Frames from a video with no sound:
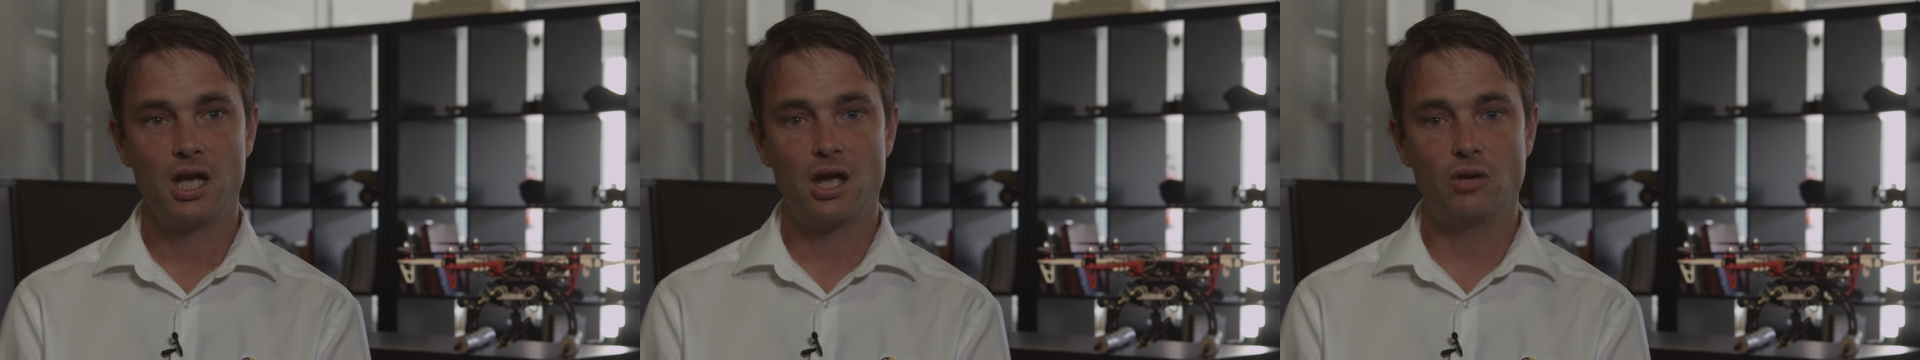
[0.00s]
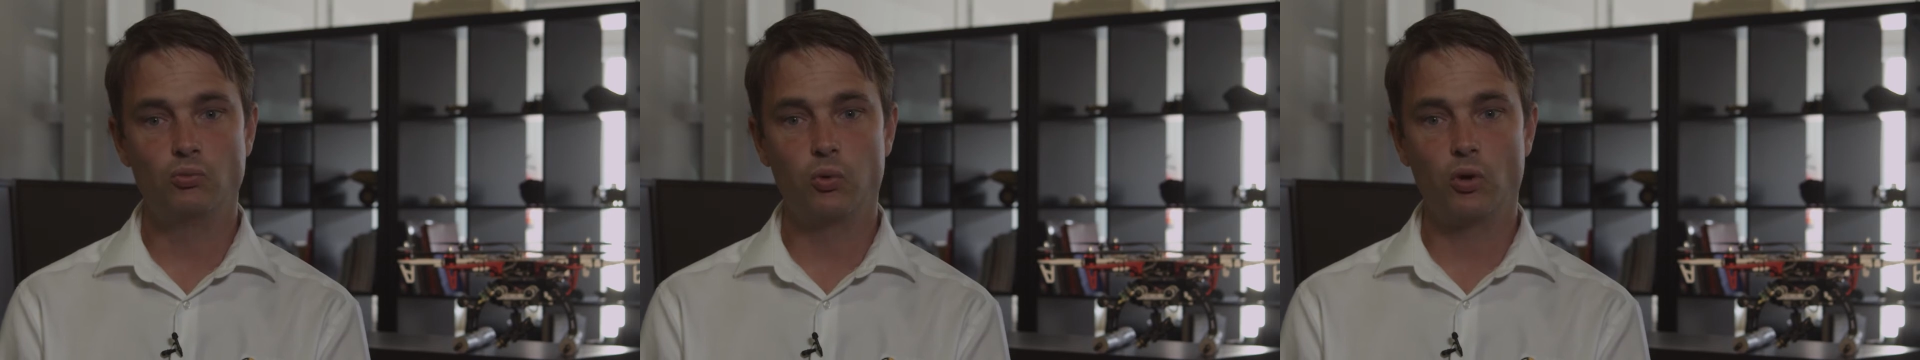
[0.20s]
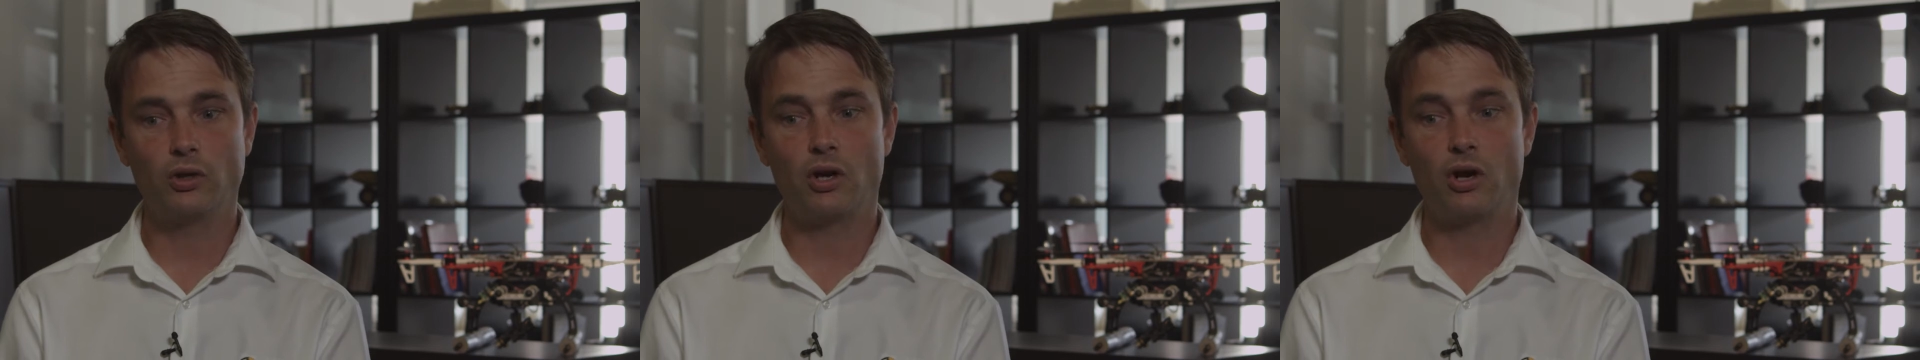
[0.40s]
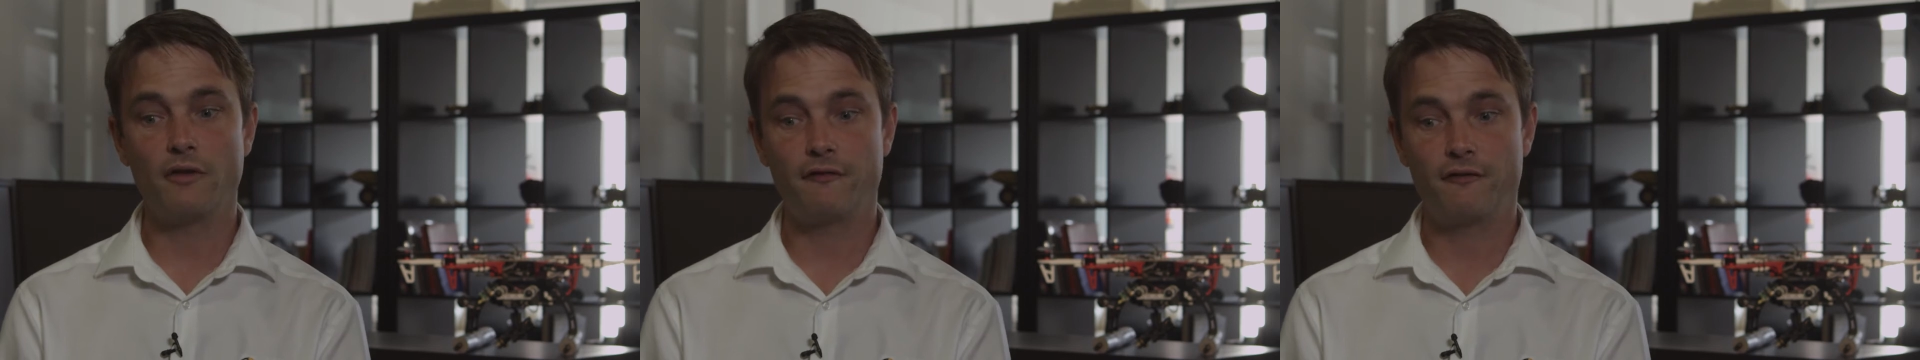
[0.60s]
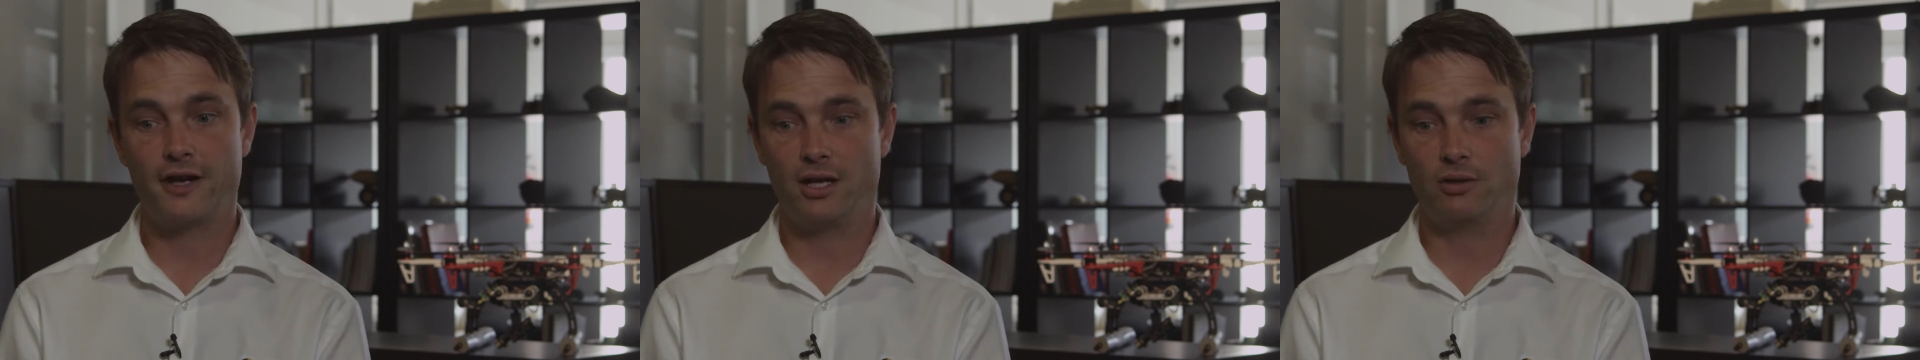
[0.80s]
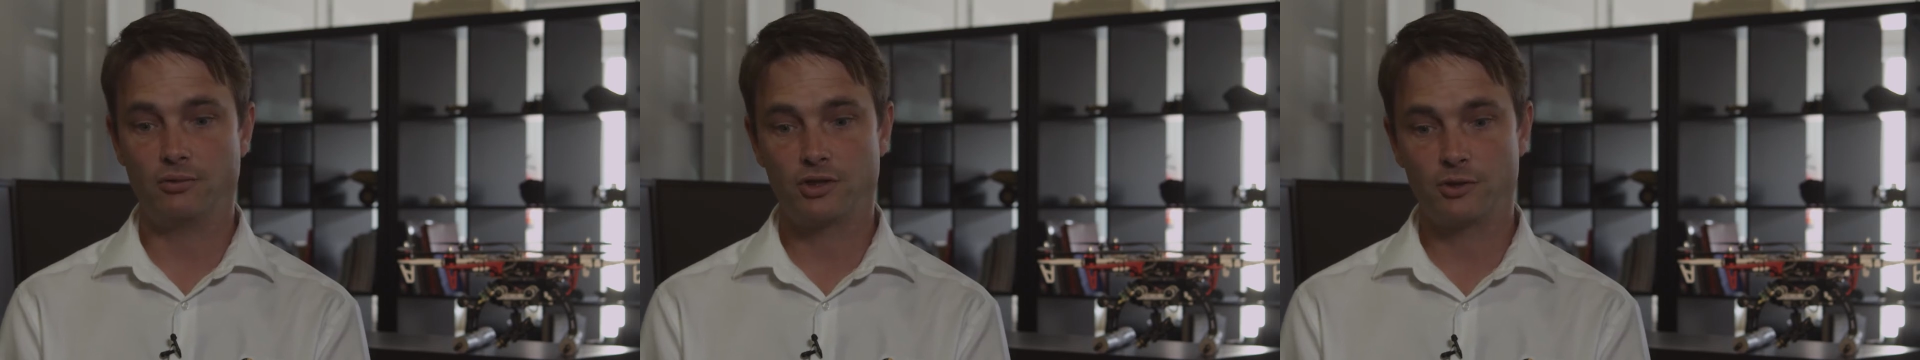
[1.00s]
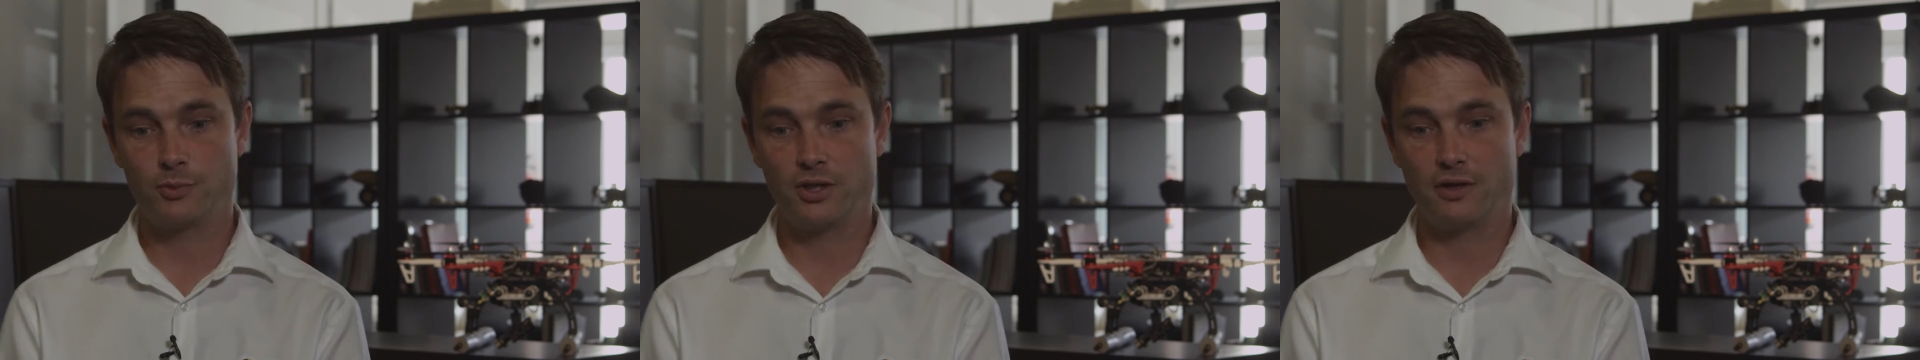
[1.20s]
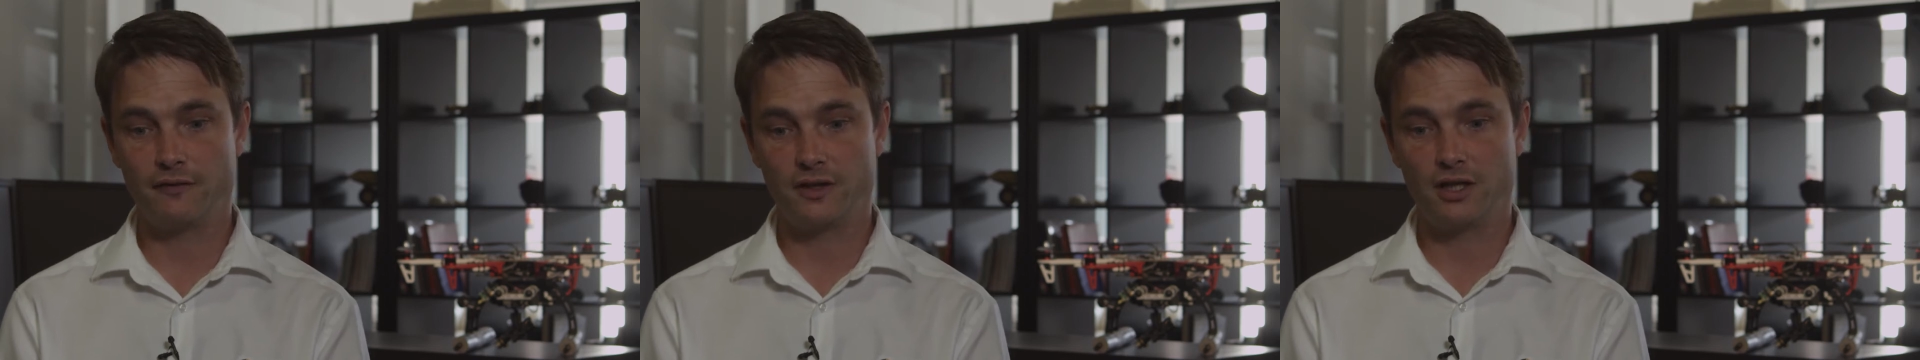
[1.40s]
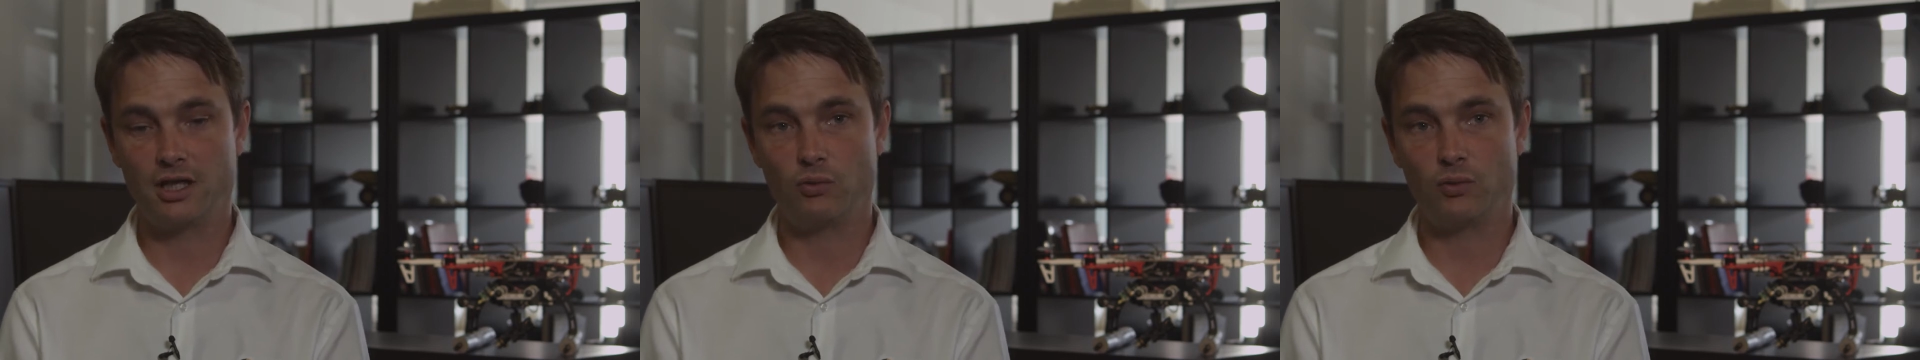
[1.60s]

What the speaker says: And what I've found specifically